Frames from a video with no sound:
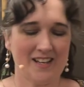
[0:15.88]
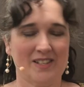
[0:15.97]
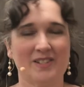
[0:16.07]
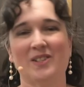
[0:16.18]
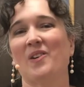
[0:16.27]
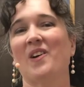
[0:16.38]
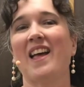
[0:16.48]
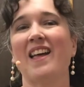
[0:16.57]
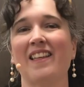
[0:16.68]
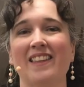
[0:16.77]
So,
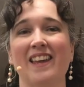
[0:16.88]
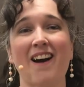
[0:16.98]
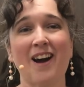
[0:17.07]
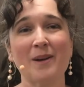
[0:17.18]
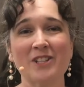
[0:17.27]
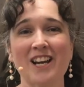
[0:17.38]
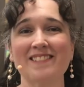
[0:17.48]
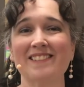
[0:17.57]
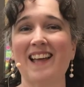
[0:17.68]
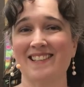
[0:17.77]
the
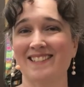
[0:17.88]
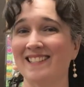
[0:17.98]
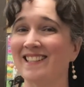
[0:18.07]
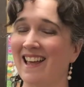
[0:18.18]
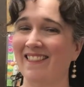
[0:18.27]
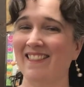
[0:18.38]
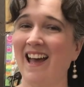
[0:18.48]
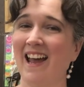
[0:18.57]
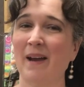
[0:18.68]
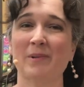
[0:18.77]
object lesson
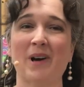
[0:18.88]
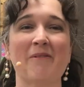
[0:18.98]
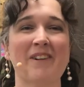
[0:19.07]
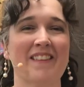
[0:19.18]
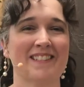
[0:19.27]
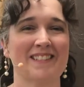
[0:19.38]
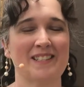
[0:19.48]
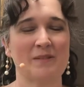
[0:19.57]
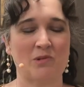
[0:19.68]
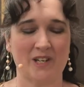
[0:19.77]
that I brought with us
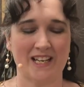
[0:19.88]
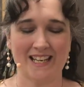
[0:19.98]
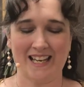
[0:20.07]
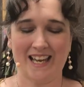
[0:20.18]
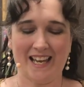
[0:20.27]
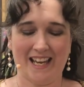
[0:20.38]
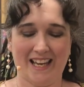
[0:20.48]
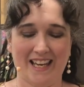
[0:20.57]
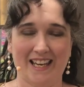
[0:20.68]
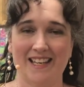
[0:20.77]
this morning
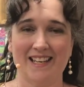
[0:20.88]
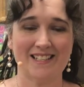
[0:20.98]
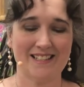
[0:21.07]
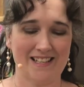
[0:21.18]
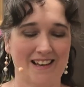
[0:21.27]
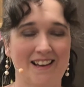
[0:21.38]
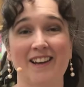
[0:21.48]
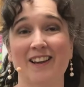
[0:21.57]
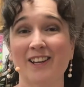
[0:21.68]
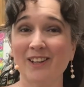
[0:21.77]
is
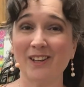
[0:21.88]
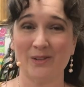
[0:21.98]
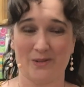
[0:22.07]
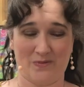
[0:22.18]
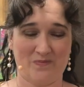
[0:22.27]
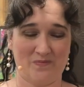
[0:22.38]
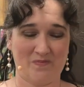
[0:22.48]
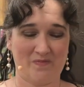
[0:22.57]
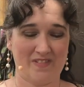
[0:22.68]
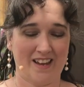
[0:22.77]
you.
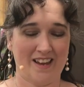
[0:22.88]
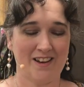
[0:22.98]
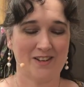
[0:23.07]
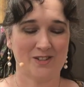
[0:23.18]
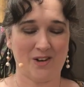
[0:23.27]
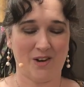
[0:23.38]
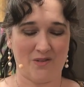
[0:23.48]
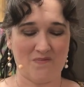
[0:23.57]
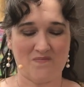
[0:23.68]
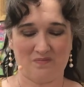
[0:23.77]
So,